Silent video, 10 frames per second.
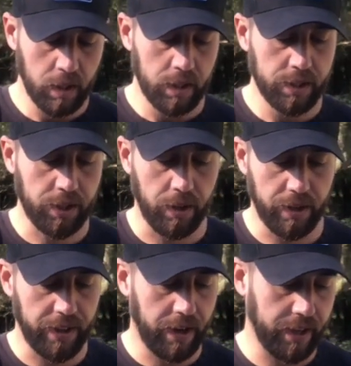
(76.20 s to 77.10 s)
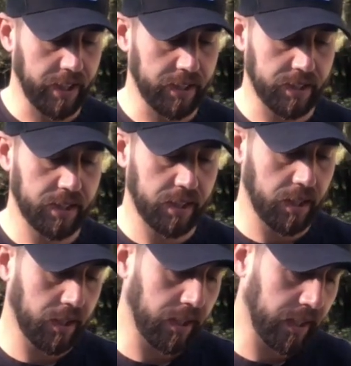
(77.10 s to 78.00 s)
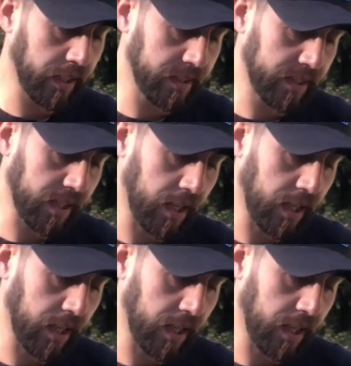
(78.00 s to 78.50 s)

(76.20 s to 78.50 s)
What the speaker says: So there it is. It's